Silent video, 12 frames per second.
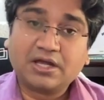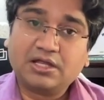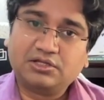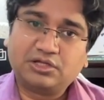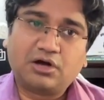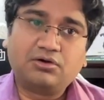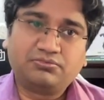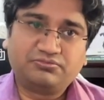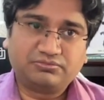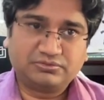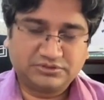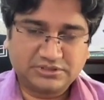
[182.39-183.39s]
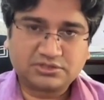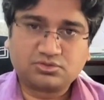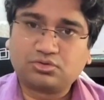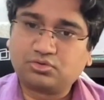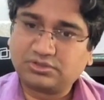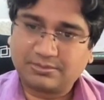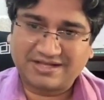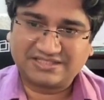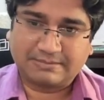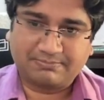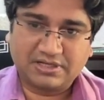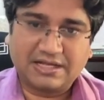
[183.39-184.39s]
Now just go through some
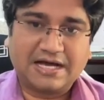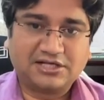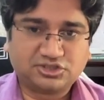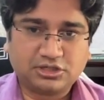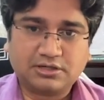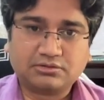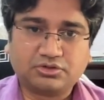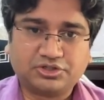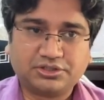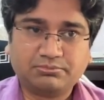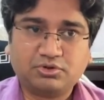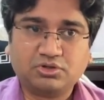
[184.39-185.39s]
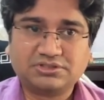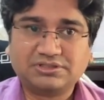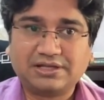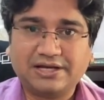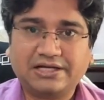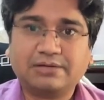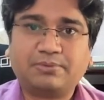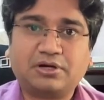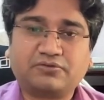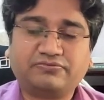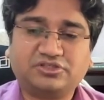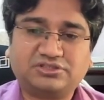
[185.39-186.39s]
example, ask student question, because in the later part
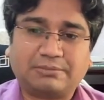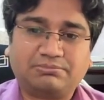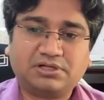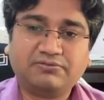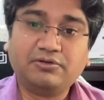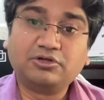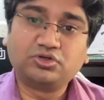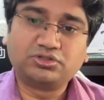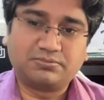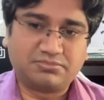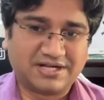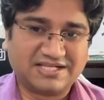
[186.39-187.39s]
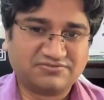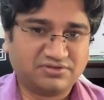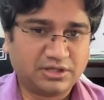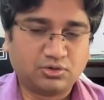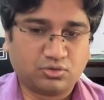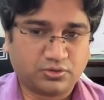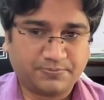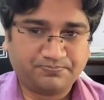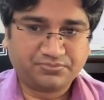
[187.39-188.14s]
of this chapter we will show some tricks with the rook.